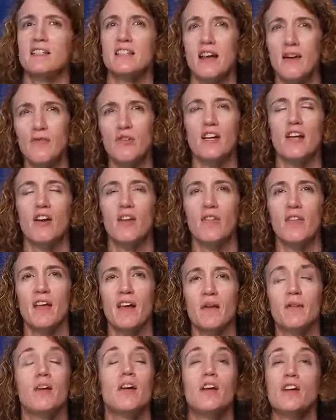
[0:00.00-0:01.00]
So every now and
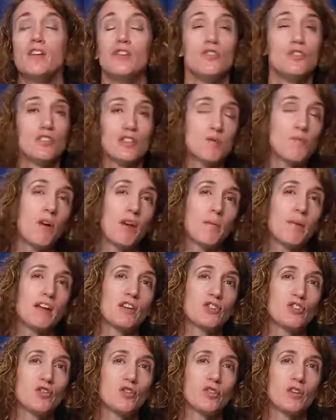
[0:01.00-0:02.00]
then, you just want to make
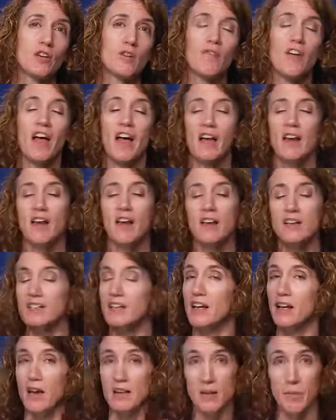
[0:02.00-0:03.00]
sure that,
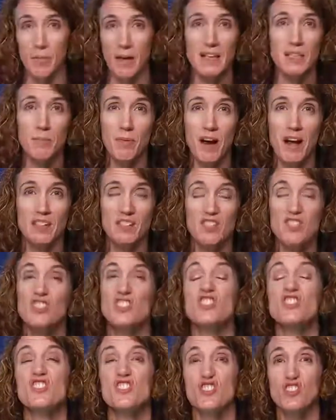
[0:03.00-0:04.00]
said as a best practice,
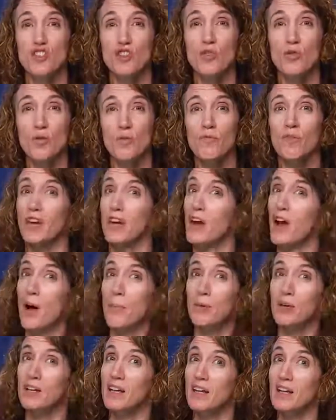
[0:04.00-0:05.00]
just assume that an
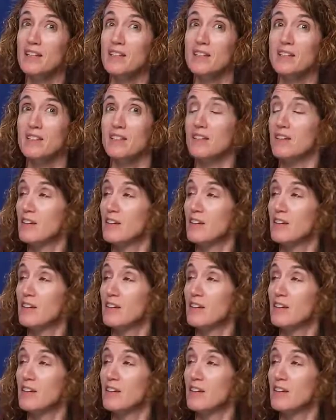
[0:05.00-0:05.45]
uppercase